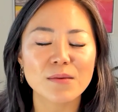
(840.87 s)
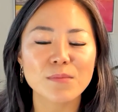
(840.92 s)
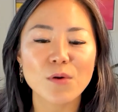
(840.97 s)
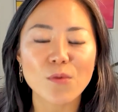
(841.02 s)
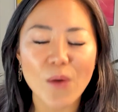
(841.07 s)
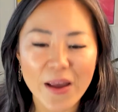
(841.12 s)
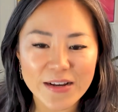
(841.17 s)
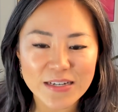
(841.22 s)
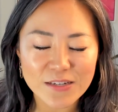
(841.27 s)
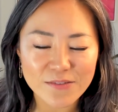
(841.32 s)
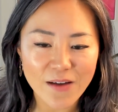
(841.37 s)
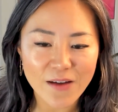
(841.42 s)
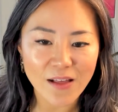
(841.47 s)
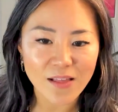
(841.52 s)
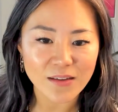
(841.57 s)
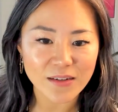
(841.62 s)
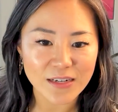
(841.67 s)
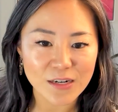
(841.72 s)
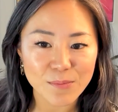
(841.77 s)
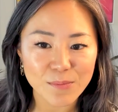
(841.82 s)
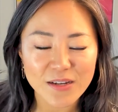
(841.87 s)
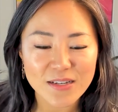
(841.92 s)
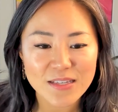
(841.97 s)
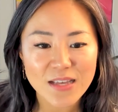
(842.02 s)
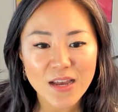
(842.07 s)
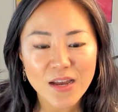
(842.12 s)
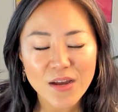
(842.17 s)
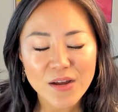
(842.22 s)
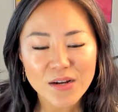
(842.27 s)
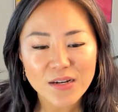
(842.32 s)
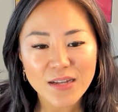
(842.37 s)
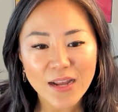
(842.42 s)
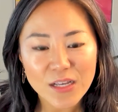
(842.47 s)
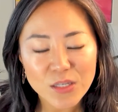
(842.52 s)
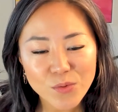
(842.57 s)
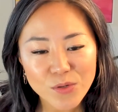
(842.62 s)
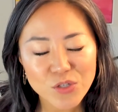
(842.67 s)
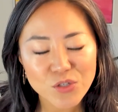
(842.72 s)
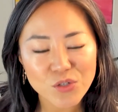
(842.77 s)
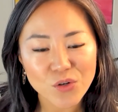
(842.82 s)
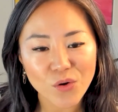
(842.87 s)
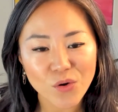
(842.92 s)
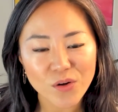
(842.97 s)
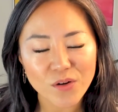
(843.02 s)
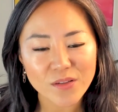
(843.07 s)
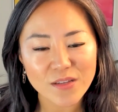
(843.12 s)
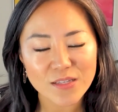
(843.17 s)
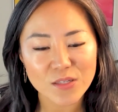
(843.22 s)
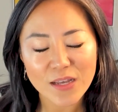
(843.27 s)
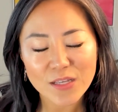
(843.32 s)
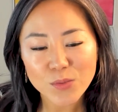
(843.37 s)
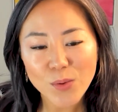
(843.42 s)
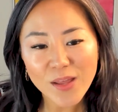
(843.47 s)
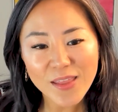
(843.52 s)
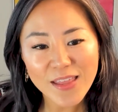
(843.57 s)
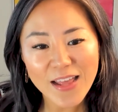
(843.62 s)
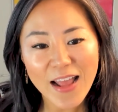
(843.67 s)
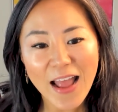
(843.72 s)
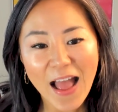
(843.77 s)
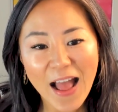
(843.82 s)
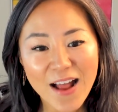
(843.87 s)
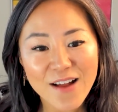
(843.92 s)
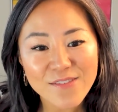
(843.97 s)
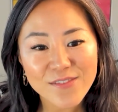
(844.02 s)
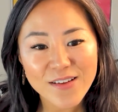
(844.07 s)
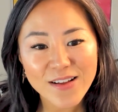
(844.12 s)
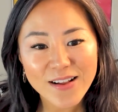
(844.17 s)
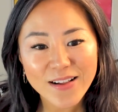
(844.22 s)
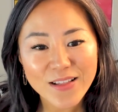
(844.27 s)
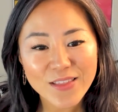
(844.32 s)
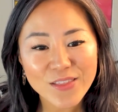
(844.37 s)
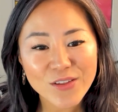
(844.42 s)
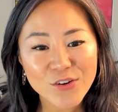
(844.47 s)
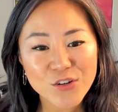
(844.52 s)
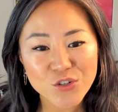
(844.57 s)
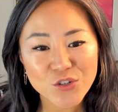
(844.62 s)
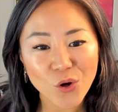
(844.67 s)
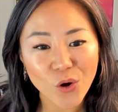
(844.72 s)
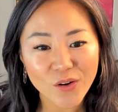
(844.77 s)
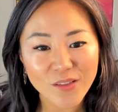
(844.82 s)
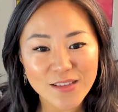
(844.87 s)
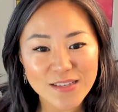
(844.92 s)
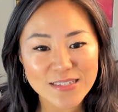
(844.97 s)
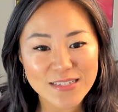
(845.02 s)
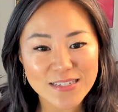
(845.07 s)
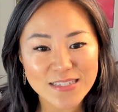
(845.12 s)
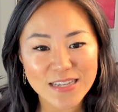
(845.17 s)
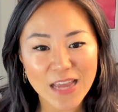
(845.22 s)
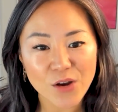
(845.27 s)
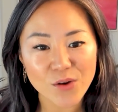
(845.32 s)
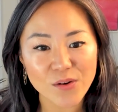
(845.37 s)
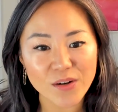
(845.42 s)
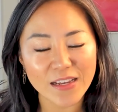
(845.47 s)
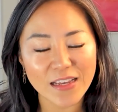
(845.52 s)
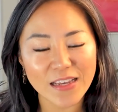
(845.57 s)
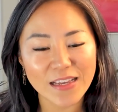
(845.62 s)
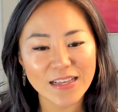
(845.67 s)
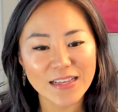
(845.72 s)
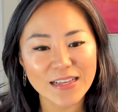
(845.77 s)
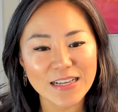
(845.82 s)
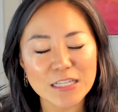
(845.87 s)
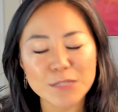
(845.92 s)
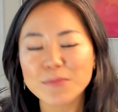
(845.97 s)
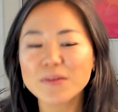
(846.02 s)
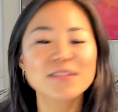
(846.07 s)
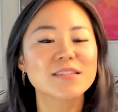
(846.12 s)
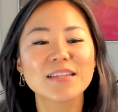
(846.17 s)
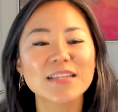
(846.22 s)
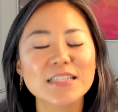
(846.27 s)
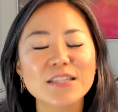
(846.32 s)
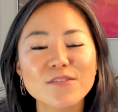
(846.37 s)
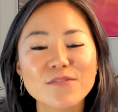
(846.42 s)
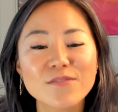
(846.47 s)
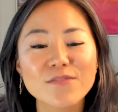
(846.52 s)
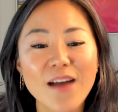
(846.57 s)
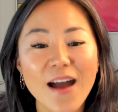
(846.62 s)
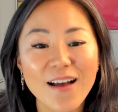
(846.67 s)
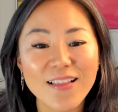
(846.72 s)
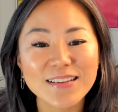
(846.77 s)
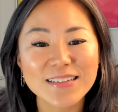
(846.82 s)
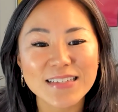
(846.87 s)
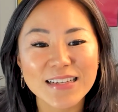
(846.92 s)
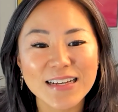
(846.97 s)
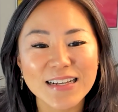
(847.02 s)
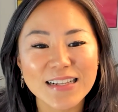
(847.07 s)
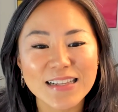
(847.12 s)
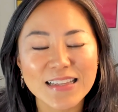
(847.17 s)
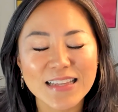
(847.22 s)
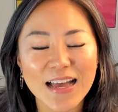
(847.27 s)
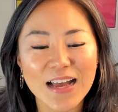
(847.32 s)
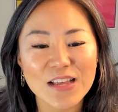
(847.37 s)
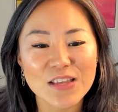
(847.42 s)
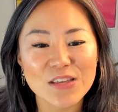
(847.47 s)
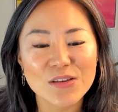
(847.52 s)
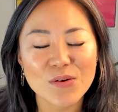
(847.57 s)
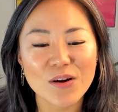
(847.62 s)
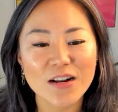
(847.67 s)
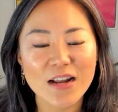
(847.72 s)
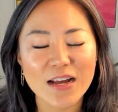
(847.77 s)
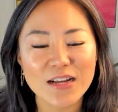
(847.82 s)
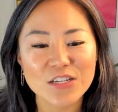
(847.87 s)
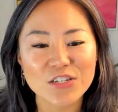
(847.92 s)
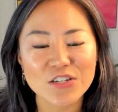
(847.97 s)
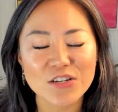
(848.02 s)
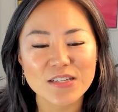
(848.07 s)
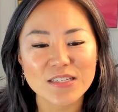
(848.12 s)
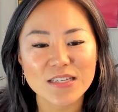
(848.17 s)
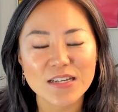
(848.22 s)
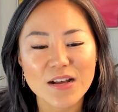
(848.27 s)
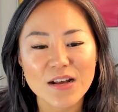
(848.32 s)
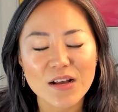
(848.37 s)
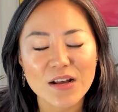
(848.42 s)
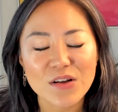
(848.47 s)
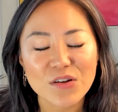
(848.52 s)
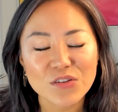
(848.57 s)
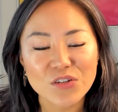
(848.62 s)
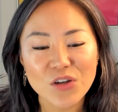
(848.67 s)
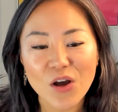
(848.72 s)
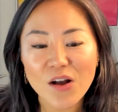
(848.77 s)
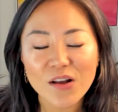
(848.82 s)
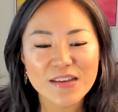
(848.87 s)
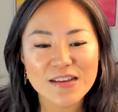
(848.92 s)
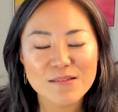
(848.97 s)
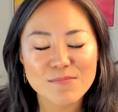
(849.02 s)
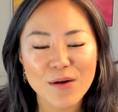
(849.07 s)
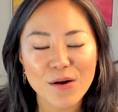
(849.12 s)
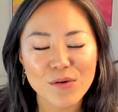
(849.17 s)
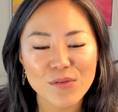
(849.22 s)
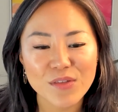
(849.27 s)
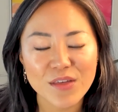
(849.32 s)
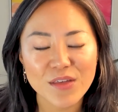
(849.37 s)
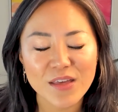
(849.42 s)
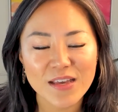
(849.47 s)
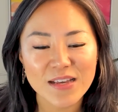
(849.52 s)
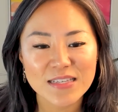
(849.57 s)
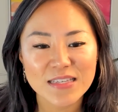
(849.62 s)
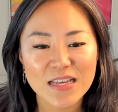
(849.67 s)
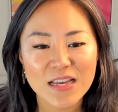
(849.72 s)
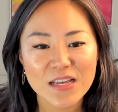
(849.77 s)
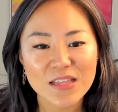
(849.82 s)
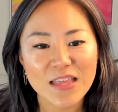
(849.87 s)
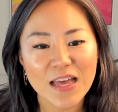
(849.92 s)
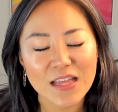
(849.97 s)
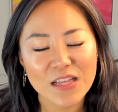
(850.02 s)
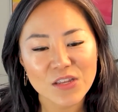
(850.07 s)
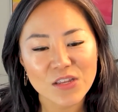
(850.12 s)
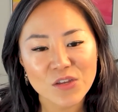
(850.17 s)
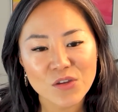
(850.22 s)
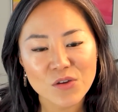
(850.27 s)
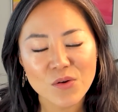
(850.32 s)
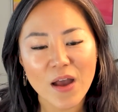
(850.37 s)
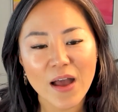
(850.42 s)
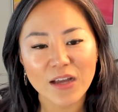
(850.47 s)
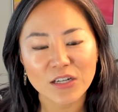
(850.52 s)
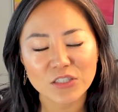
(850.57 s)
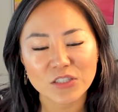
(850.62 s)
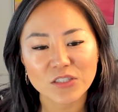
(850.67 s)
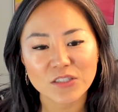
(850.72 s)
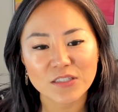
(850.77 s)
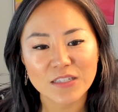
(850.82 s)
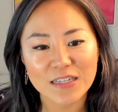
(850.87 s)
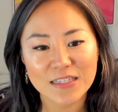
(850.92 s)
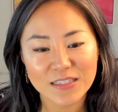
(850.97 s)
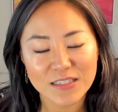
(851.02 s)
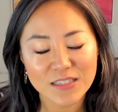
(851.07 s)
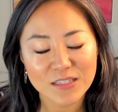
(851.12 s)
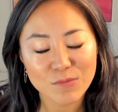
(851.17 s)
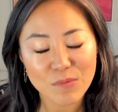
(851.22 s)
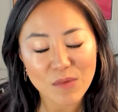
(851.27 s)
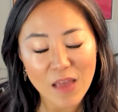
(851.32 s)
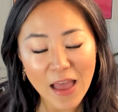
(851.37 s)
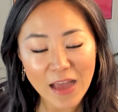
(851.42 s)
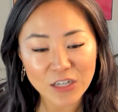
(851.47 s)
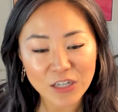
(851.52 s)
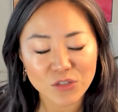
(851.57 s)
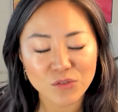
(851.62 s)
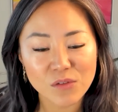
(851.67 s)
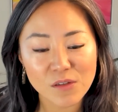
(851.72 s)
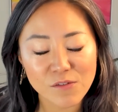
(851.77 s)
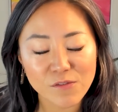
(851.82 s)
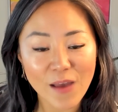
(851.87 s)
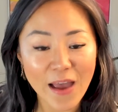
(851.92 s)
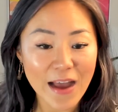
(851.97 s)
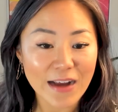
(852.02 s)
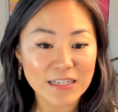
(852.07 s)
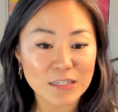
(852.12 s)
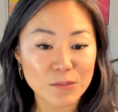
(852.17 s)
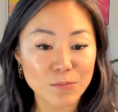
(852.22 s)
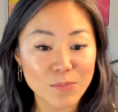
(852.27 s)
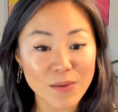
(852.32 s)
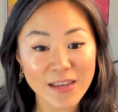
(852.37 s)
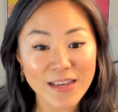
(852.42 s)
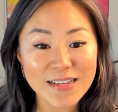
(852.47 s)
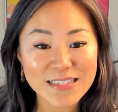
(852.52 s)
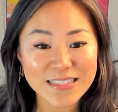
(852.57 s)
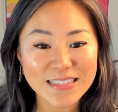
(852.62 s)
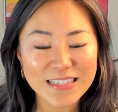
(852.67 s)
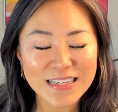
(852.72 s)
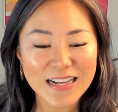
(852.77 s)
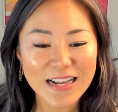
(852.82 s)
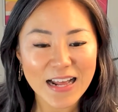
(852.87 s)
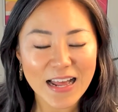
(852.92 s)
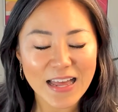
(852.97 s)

them a way to validate it, because that's what journalists, that's why they have their journalist integrity, is because they need to validate that you are not just talking about things, that it's actually fact-based.